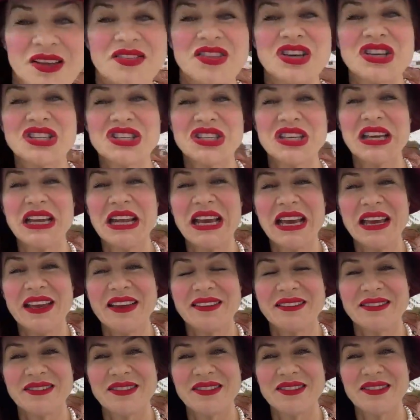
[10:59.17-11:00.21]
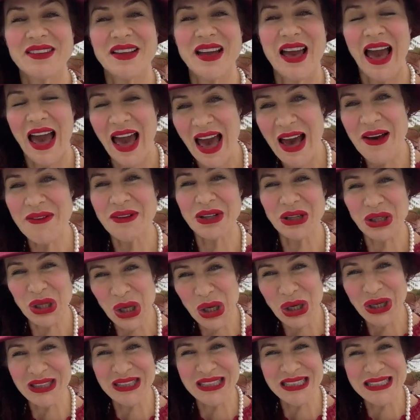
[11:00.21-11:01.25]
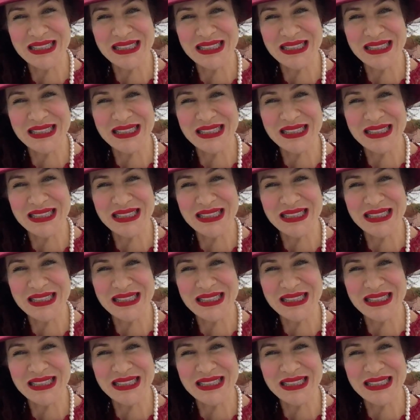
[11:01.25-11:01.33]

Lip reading: the city. Have a look at the